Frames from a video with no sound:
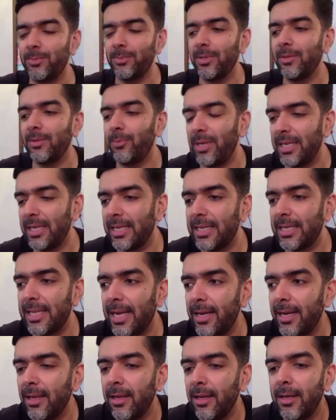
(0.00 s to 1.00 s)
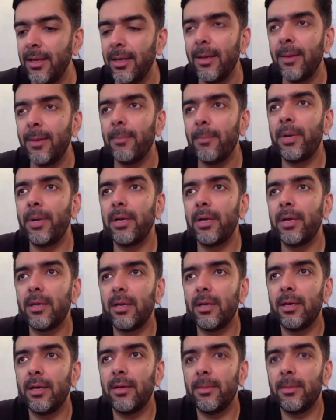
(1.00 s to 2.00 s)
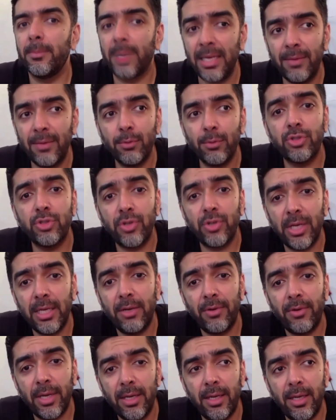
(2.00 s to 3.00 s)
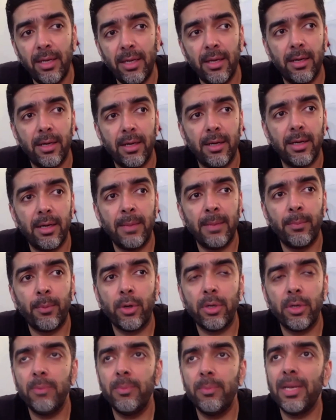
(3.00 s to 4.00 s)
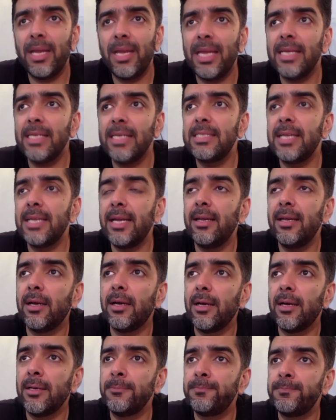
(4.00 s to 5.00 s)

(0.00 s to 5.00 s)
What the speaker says: possible, we did that. But money was really, really important. But like I said,